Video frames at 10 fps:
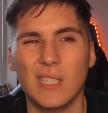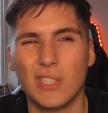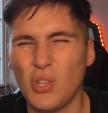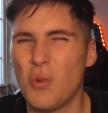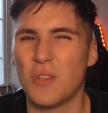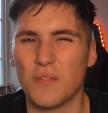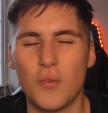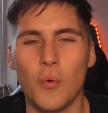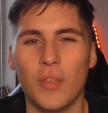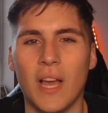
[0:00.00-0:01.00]
sort of
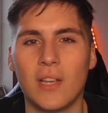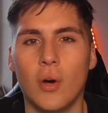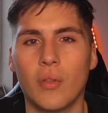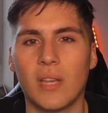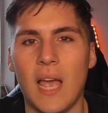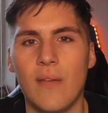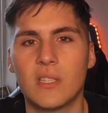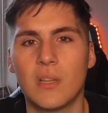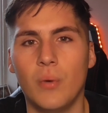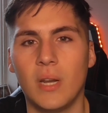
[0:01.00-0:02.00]
scored that goal that gave
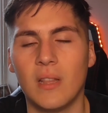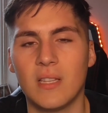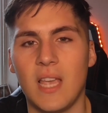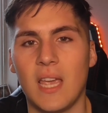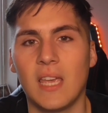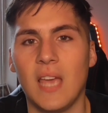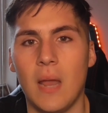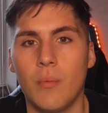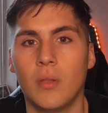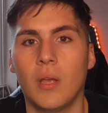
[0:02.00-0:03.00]
us the win in the second
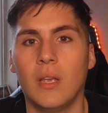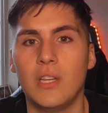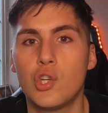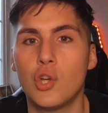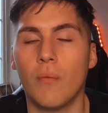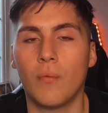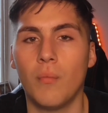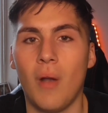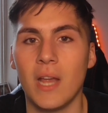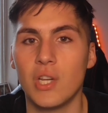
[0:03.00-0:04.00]
game with his shot
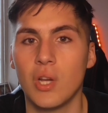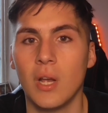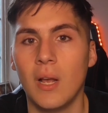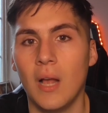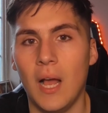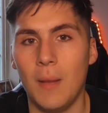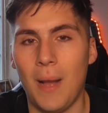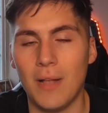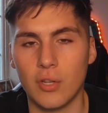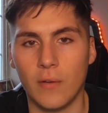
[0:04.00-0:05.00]
from range,
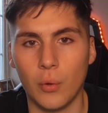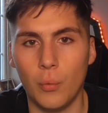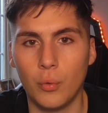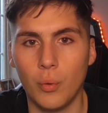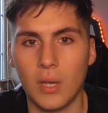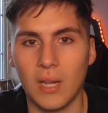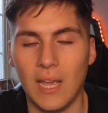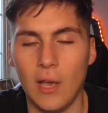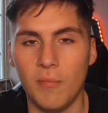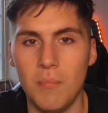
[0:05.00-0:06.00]
bounced off the woodwork and
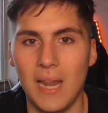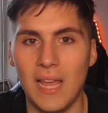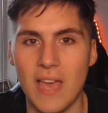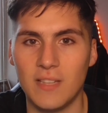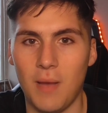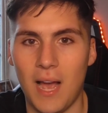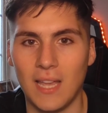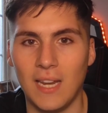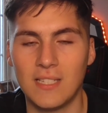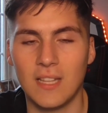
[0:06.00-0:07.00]
hit off Millier's
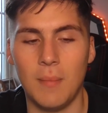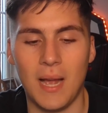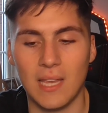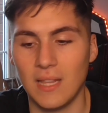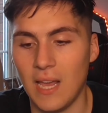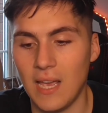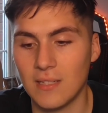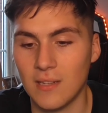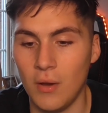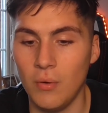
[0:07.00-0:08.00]
back and into the back of the net.
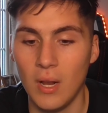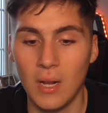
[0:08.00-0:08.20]
So,